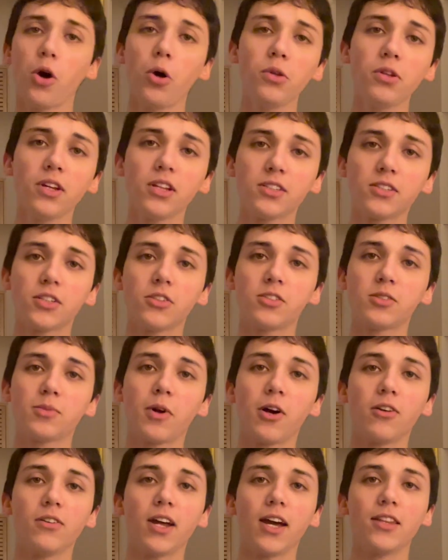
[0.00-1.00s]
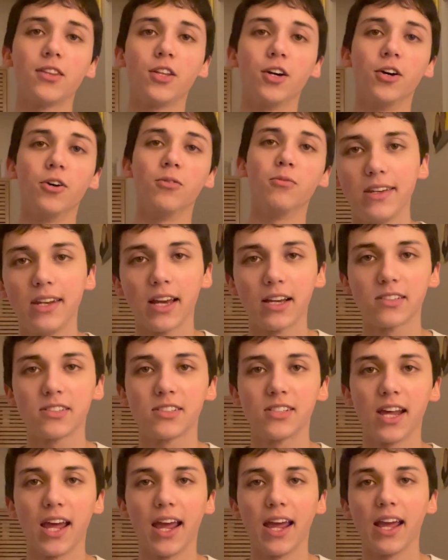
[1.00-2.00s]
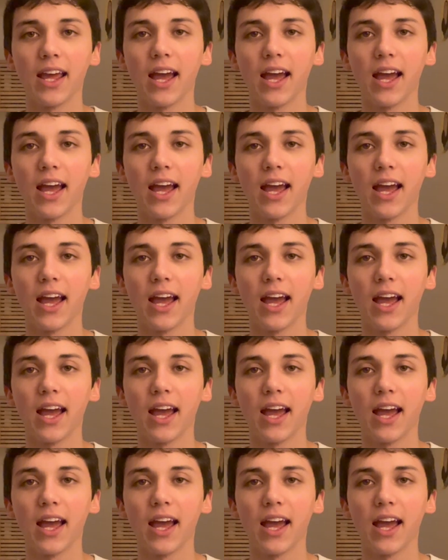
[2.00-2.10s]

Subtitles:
only until tomorrow night though. Next day,